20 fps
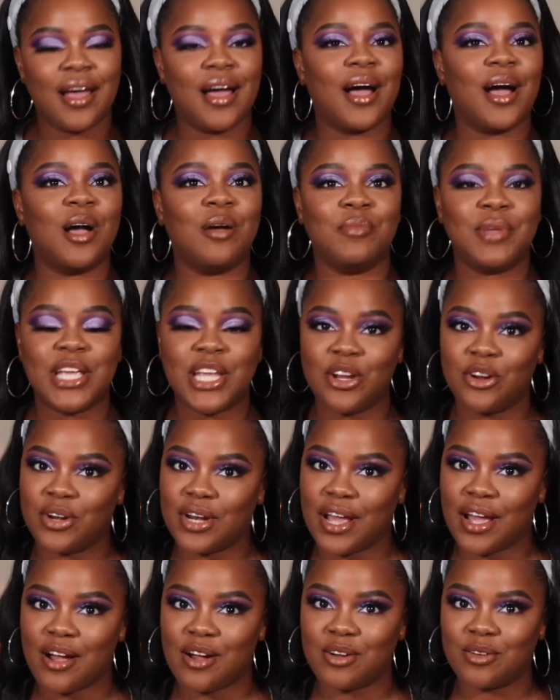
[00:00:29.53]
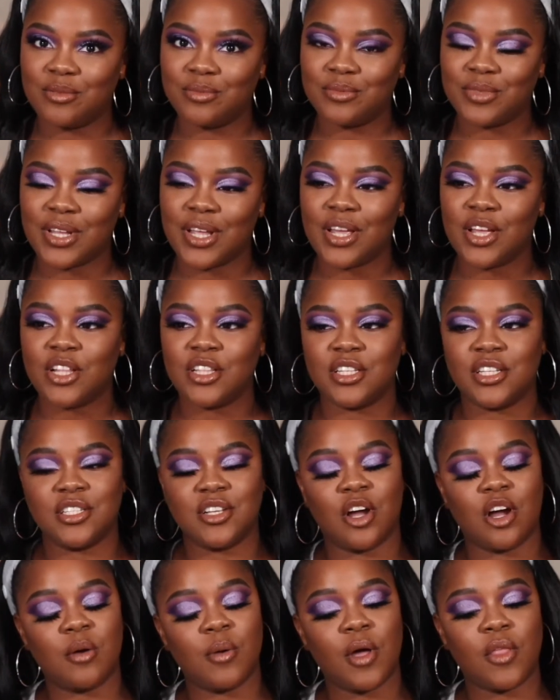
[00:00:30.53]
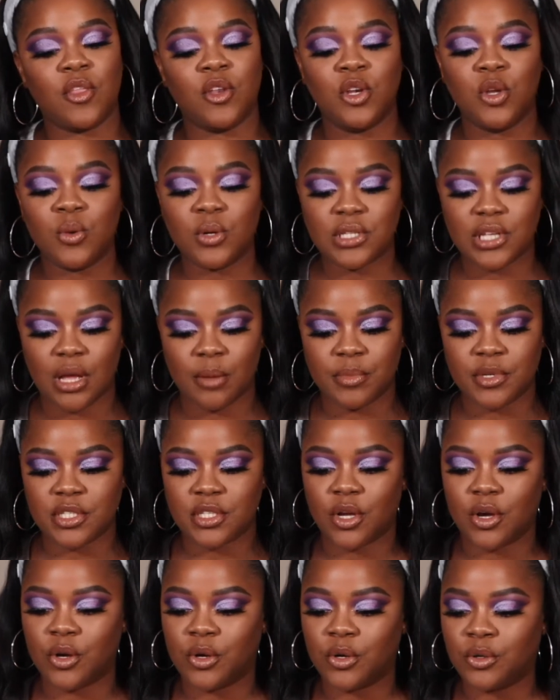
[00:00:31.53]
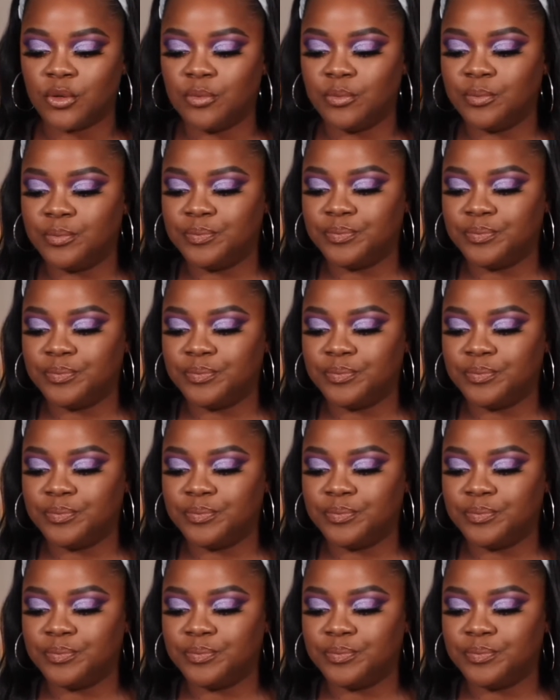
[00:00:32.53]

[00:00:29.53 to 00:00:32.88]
I'm here now to talk about the newest episode.